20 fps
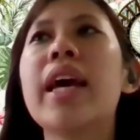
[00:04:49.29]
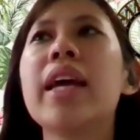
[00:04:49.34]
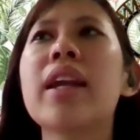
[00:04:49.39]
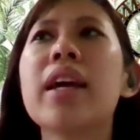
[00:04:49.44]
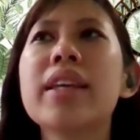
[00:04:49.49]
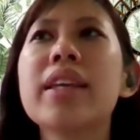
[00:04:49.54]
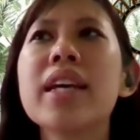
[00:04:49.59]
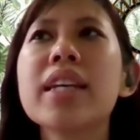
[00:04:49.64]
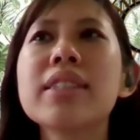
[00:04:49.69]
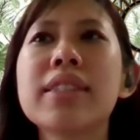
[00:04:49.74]
And
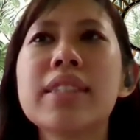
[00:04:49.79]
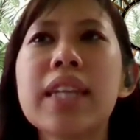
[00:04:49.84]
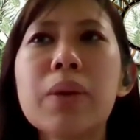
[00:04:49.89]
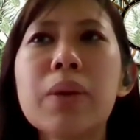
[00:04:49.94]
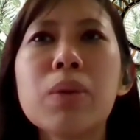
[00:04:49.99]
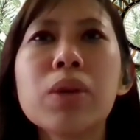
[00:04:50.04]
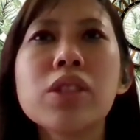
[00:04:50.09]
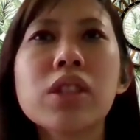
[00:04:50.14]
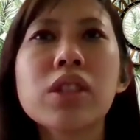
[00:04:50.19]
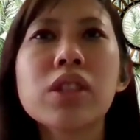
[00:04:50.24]
I guess
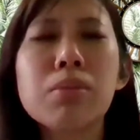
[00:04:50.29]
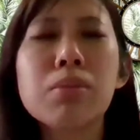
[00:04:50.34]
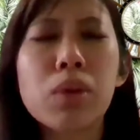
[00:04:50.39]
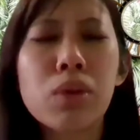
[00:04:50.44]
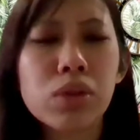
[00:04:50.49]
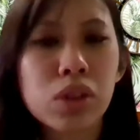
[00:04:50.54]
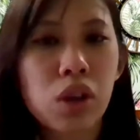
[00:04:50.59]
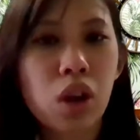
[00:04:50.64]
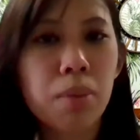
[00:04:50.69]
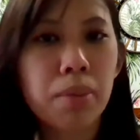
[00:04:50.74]
that was the
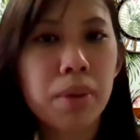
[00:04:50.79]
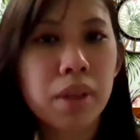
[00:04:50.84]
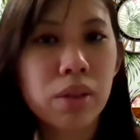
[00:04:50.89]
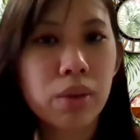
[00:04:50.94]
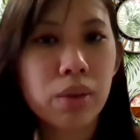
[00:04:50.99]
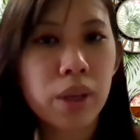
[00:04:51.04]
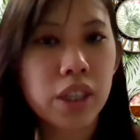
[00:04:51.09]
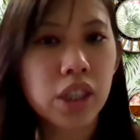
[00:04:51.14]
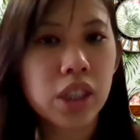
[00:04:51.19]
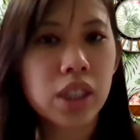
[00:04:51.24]
most common
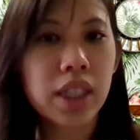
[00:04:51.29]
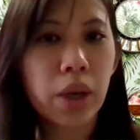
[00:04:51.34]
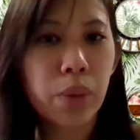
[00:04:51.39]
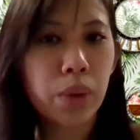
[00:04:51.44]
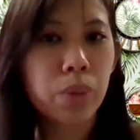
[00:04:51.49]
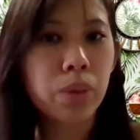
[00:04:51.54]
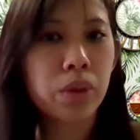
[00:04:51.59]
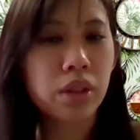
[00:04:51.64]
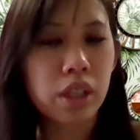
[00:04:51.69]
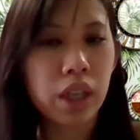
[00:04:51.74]
question that
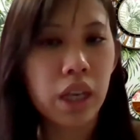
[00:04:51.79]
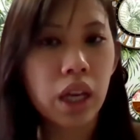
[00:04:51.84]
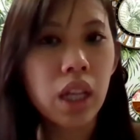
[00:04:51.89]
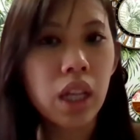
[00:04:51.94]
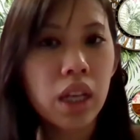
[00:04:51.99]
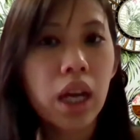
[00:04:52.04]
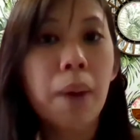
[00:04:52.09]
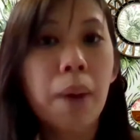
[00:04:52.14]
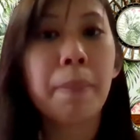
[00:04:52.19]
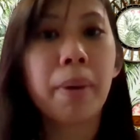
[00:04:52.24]
we would
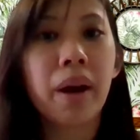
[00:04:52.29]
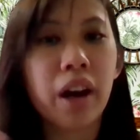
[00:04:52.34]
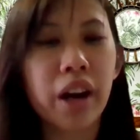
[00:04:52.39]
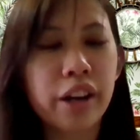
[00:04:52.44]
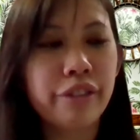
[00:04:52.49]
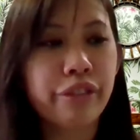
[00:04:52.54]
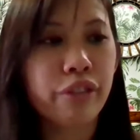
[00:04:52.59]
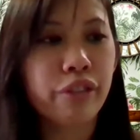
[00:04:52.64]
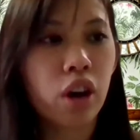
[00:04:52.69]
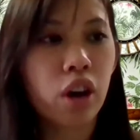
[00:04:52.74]
get,
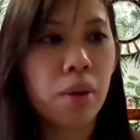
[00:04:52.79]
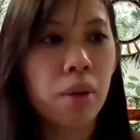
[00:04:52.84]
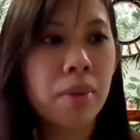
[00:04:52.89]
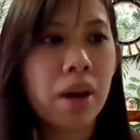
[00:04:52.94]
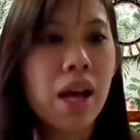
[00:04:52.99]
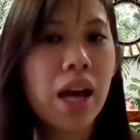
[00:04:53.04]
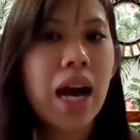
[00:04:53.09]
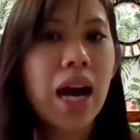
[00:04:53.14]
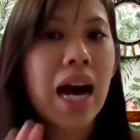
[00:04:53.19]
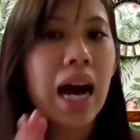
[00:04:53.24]
apart
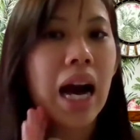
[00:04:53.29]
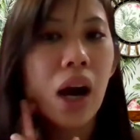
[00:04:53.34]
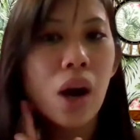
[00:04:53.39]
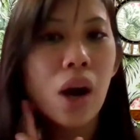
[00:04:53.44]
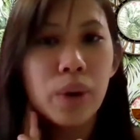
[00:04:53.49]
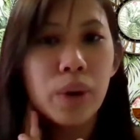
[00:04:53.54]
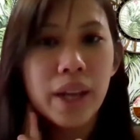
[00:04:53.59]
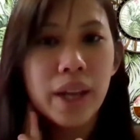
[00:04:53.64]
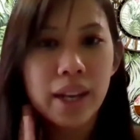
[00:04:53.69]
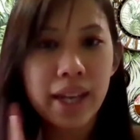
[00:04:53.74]
from
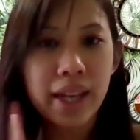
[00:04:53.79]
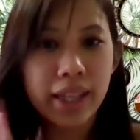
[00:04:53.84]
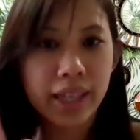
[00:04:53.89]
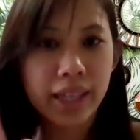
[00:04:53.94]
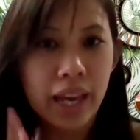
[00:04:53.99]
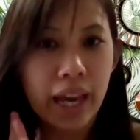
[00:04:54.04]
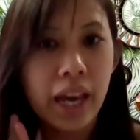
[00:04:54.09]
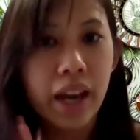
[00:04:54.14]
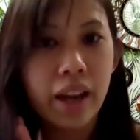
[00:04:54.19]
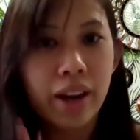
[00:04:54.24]
how can I
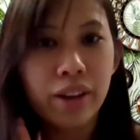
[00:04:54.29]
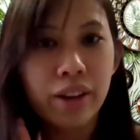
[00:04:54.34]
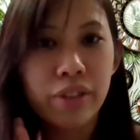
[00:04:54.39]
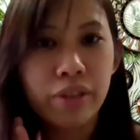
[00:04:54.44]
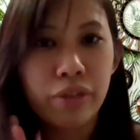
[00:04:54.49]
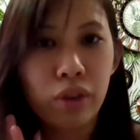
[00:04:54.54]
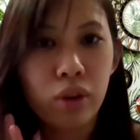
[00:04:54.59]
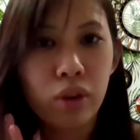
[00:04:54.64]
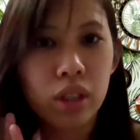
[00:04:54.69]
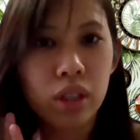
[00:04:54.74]
care
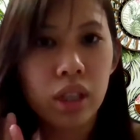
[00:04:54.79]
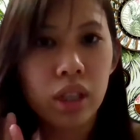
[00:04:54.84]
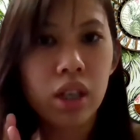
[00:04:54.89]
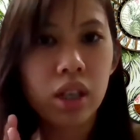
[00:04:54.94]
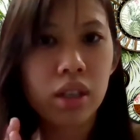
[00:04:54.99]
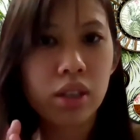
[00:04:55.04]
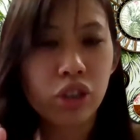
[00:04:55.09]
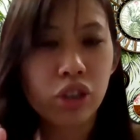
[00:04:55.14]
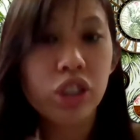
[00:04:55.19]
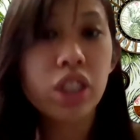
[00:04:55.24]
for
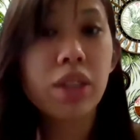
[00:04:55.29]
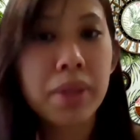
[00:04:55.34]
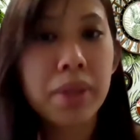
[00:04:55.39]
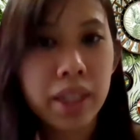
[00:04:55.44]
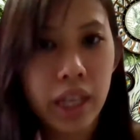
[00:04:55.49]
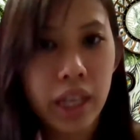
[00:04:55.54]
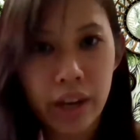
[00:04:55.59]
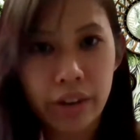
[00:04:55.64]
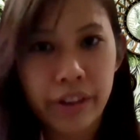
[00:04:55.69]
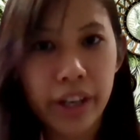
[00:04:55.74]
the
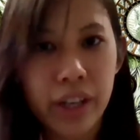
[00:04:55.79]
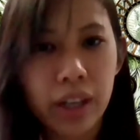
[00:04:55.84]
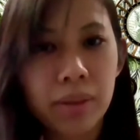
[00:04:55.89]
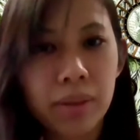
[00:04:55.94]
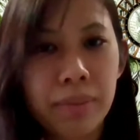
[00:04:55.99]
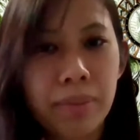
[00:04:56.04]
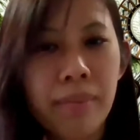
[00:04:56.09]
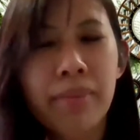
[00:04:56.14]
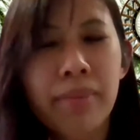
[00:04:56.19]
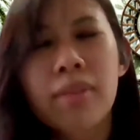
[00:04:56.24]
treatment area?